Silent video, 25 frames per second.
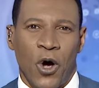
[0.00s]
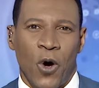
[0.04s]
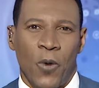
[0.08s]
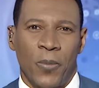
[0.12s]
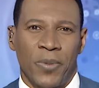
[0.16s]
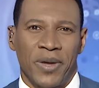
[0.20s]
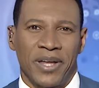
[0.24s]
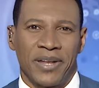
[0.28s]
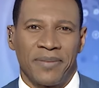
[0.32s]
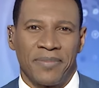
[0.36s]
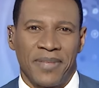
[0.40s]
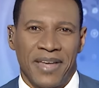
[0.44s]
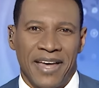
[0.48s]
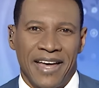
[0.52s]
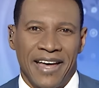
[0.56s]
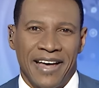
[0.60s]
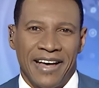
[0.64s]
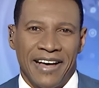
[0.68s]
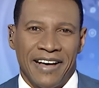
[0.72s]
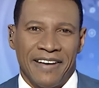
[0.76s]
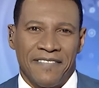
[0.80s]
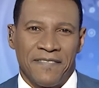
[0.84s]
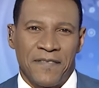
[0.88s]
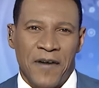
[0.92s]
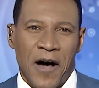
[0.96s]
open
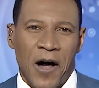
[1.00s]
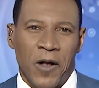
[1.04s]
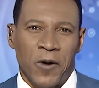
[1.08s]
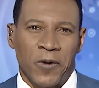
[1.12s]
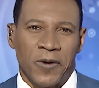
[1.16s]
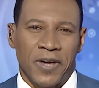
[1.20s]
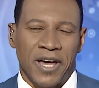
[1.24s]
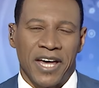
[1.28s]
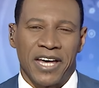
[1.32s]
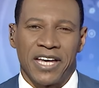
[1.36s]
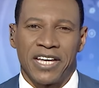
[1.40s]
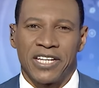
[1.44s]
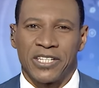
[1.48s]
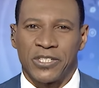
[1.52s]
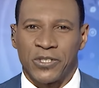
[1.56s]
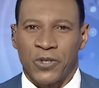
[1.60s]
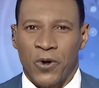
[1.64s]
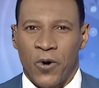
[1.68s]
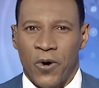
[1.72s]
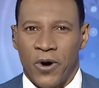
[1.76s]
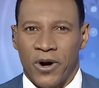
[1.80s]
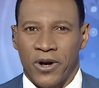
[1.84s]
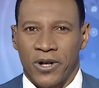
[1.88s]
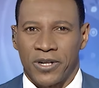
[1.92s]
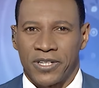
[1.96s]
following a
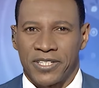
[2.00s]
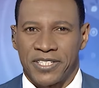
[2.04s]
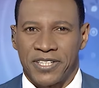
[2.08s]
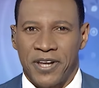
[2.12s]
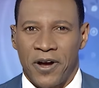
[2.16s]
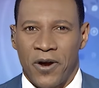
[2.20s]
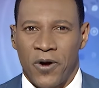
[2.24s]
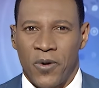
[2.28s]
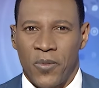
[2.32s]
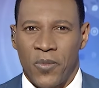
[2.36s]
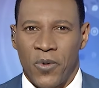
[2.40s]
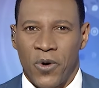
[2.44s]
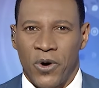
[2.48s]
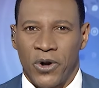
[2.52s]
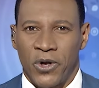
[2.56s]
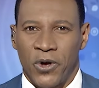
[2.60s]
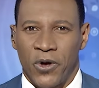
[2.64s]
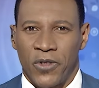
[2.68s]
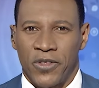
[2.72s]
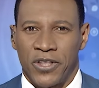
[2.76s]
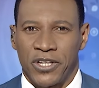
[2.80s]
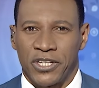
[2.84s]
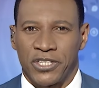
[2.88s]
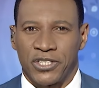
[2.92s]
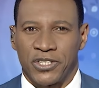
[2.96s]
historical ceremony
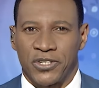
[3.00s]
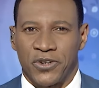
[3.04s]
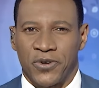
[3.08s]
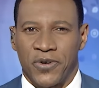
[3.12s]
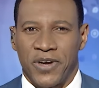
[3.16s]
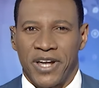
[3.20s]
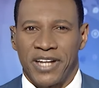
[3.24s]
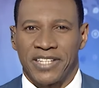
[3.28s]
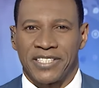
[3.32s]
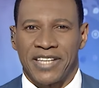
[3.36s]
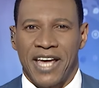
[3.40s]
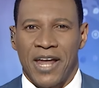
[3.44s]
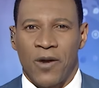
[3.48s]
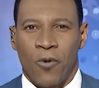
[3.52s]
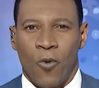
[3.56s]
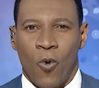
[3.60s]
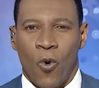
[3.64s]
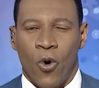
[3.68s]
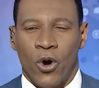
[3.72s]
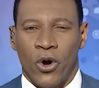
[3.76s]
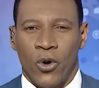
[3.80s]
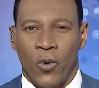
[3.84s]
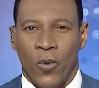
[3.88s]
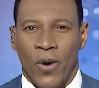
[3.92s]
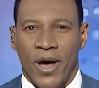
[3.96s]
on the streets and
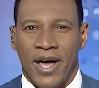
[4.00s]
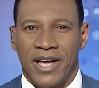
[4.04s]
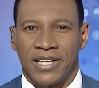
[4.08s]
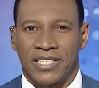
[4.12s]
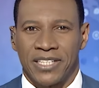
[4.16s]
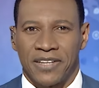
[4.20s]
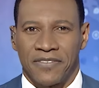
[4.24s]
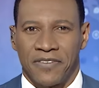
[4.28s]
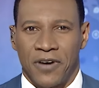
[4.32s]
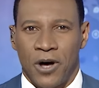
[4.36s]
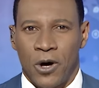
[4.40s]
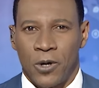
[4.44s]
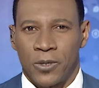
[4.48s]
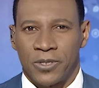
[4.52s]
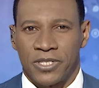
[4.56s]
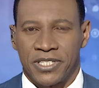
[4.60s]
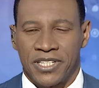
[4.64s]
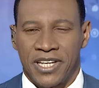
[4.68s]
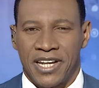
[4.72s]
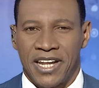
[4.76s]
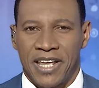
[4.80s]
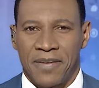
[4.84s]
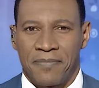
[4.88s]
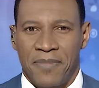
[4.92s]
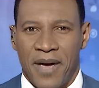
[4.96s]
waterways of host
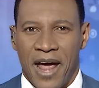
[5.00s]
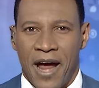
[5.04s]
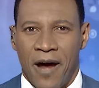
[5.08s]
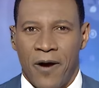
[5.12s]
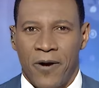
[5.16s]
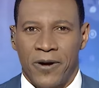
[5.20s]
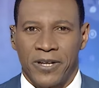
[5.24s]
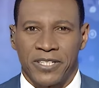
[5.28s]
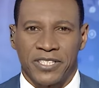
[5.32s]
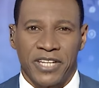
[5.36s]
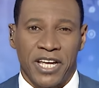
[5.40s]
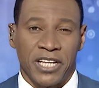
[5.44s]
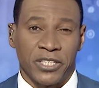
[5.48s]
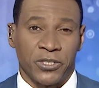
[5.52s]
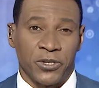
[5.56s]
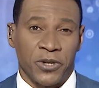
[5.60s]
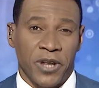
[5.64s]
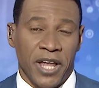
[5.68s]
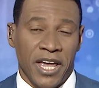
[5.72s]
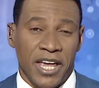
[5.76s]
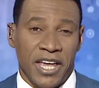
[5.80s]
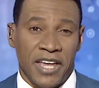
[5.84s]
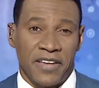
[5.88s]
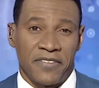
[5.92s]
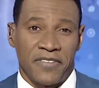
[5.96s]
city Paris
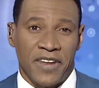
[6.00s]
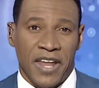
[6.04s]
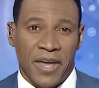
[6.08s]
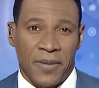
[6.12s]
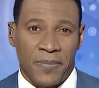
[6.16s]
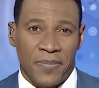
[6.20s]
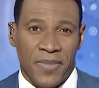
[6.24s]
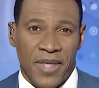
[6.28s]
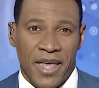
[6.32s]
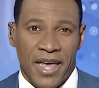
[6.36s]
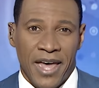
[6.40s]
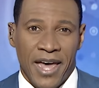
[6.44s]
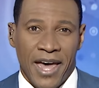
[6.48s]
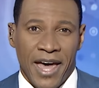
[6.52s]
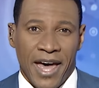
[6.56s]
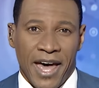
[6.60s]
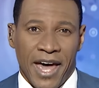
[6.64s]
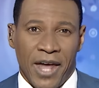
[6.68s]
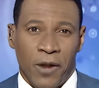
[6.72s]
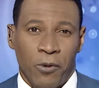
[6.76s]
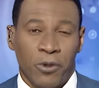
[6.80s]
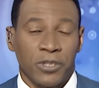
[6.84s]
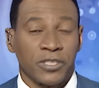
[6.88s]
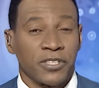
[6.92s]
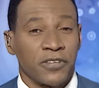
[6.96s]
yesterday evening.
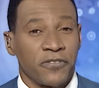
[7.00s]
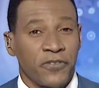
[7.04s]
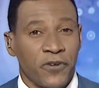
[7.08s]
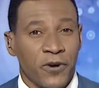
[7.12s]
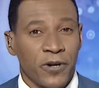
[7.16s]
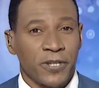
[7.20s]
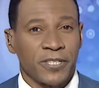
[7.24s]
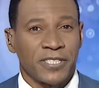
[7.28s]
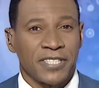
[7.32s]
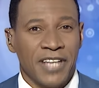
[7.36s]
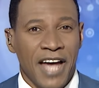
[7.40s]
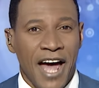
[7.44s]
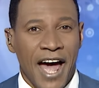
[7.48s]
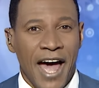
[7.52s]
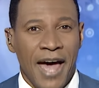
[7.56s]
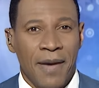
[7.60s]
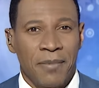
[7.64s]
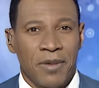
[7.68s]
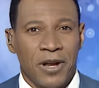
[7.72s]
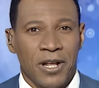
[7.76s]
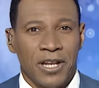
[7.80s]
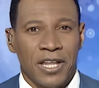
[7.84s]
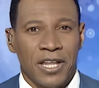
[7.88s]
It was the first time in